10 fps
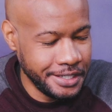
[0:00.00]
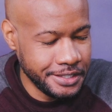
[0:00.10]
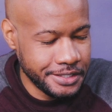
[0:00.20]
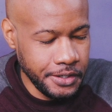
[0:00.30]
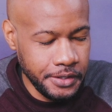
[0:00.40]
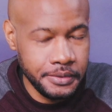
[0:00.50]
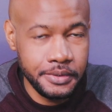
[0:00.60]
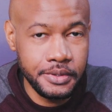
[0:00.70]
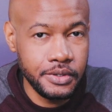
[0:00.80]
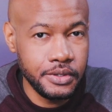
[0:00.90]

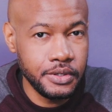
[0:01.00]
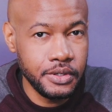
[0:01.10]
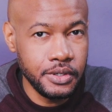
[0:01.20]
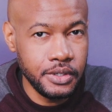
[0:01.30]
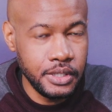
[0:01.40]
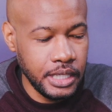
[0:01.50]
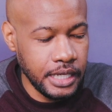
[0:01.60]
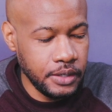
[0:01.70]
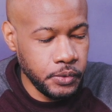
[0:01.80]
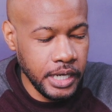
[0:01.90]
So
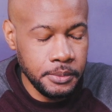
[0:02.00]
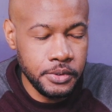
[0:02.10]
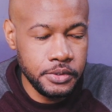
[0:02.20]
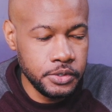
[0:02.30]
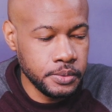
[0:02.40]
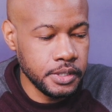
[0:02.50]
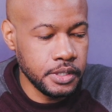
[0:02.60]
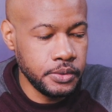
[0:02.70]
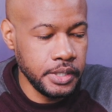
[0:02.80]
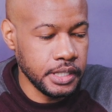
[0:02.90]
what I'm going to do really
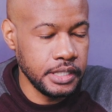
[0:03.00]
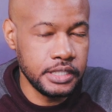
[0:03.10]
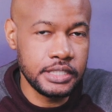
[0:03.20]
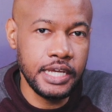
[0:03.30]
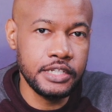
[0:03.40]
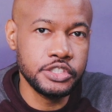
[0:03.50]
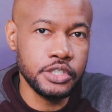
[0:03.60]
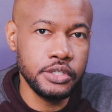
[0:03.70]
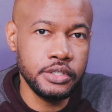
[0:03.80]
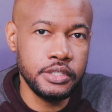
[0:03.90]
quickly is kind of
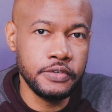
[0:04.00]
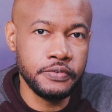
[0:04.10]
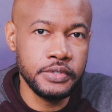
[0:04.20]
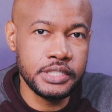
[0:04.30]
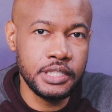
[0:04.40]
show you the difference